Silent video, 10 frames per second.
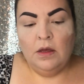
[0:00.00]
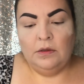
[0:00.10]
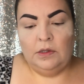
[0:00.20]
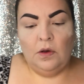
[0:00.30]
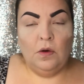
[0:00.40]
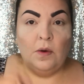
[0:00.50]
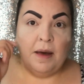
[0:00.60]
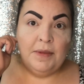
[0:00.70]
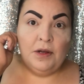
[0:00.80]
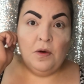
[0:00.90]
So
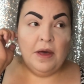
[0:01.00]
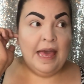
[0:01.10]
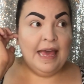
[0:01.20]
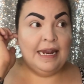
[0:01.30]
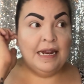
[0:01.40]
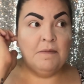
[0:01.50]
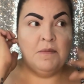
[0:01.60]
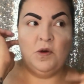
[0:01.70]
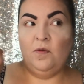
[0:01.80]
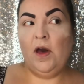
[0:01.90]
I'm gonna go ahead and
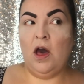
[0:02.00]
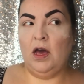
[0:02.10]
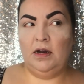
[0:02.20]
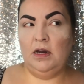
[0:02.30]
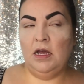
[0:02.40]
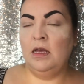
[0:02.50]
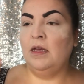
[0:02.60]
move on.